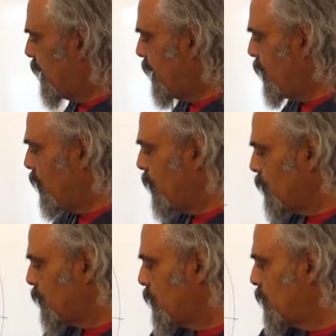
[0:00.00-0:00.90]
the
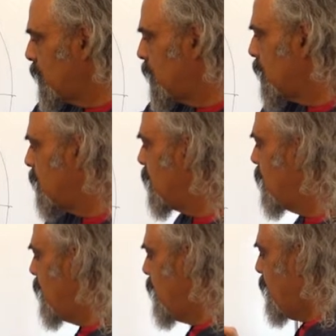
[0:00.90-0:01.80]
nose
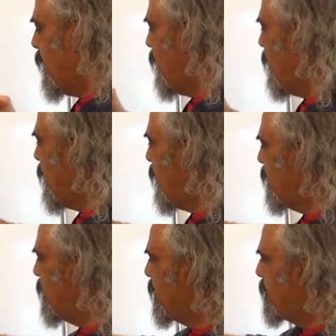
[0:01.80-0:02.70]

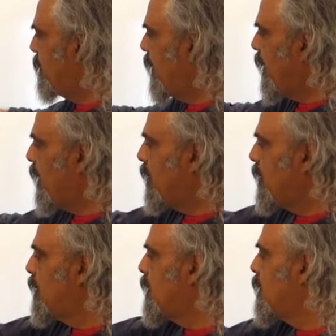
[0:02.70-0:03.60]
and the brow